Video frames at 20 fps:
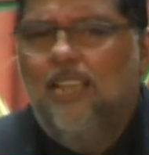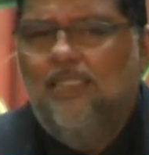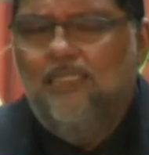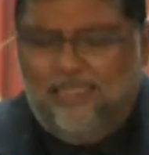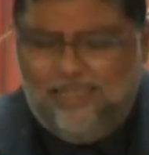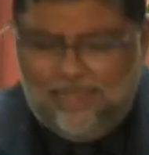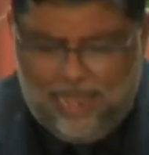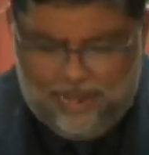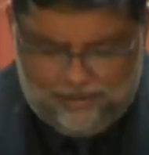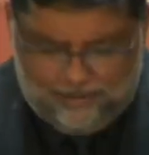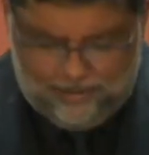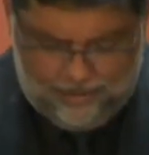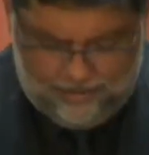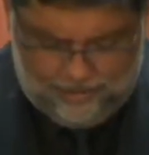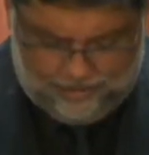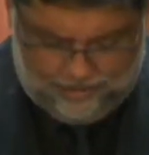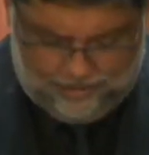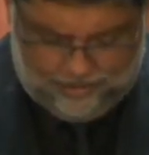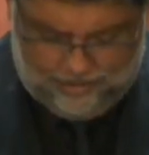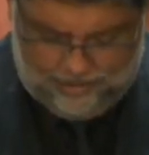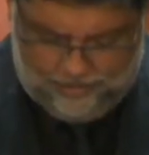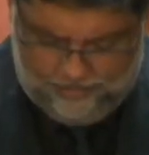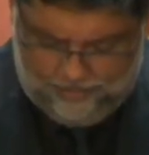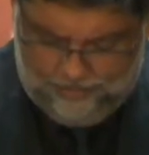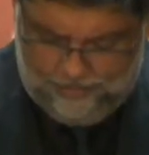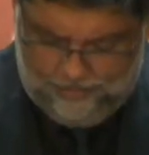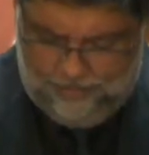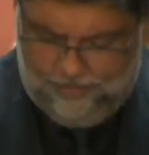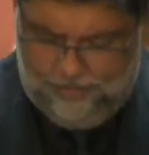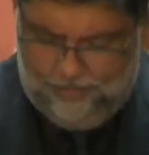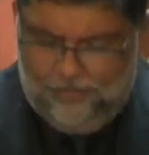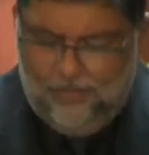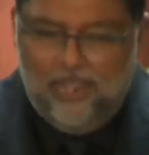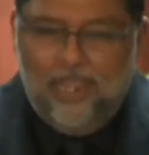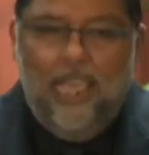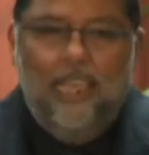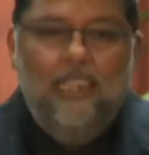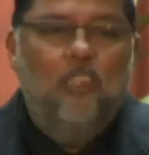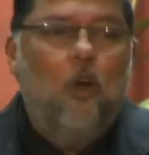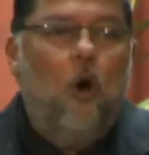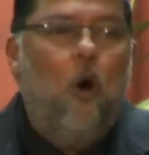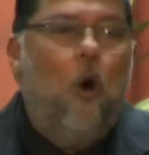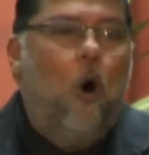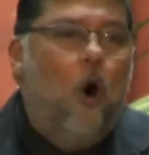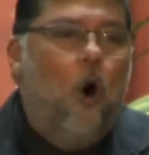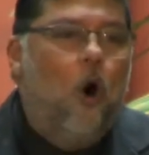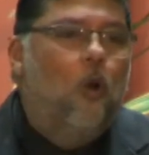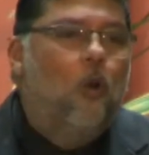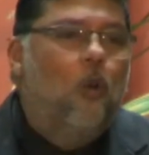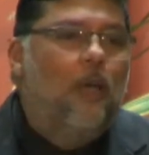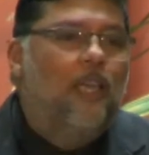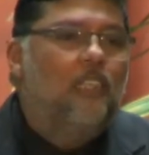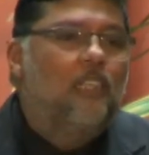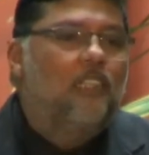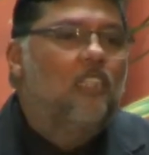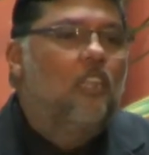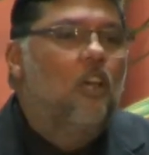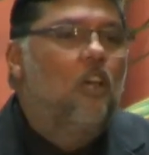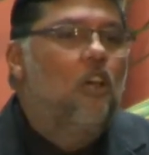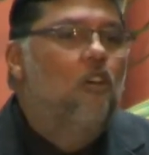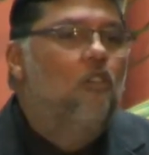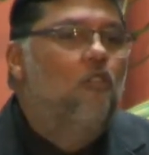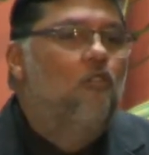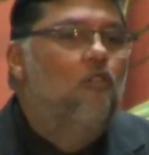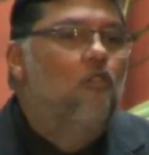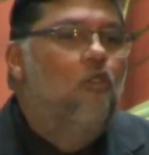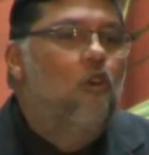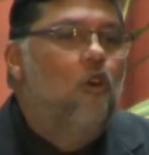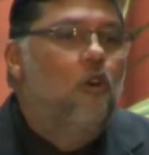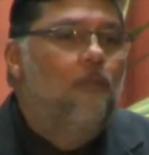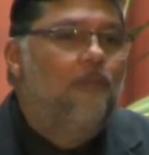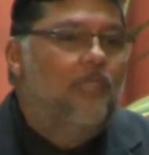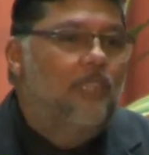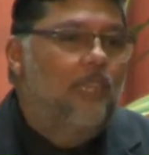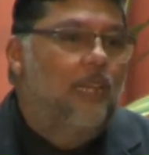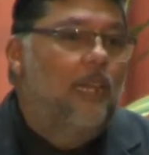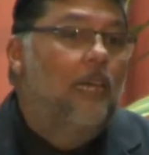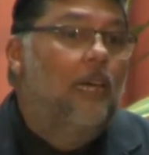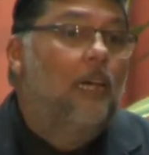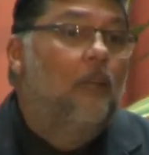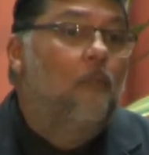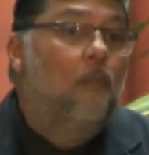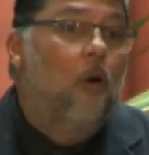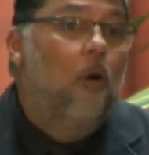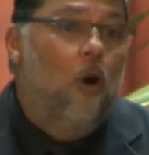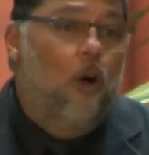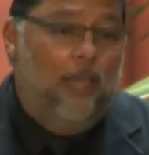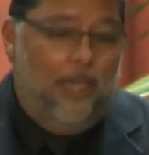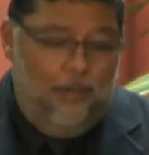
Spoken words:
and status. There's always room to learn more,